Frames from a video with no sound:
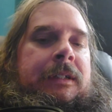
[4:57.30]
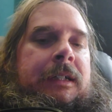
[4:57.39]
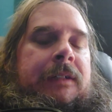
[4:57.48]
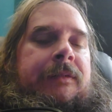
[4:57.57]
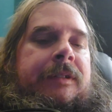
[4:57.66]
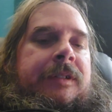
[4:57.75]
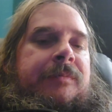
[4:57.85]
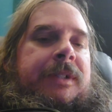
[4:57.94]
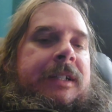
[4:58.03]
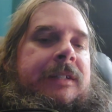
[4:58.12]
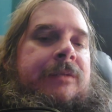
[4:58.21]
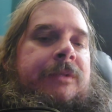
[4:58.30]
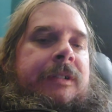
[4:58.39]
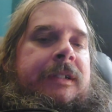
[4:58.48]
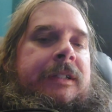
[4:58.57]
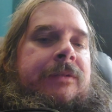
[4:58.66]
however this med has
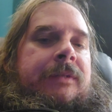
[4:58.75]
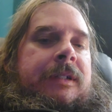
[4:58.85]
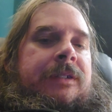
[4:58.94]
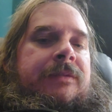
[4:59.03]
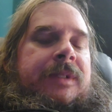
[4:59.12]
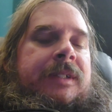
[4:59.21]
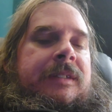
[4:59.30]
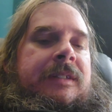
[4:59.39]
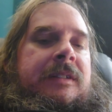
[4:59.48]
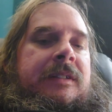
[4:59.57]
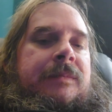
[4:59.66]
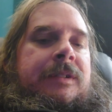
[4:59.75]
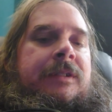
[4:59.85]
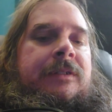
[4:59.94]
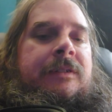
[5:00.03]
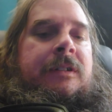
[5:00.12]
worked its way through my system is
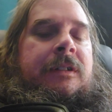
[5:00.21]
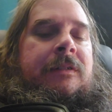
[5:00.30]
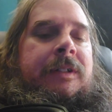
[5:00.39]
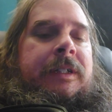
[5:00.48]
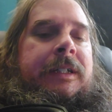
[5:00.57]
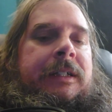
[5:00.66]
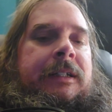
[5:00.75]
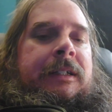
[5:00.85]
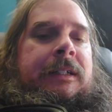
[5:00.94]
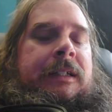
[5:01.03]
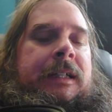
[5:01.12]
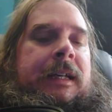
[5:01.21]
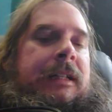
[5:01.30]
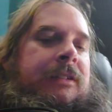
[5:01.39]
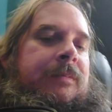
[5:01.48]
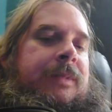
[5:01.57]
doing all right.
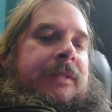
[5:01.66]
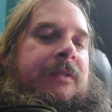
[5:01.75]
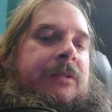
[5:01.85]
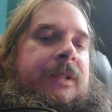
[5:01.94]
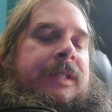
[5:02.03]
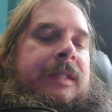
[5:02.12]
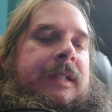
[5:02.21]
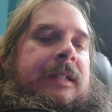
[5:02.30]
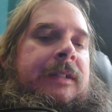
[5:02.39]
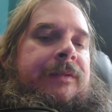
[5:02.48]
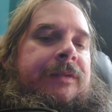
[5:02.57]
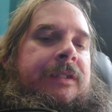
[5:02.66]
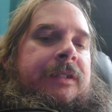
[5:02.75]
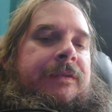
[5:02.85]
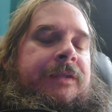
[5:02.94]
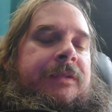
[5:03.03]
Had a little bit of a queasy gut
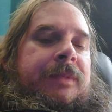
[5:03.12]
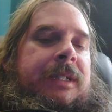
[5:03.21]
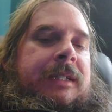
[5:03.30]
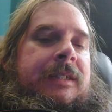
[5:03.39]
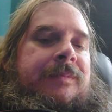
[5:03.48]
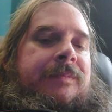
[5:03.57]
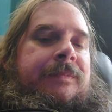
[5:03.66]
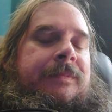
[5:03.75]
for a few minutes.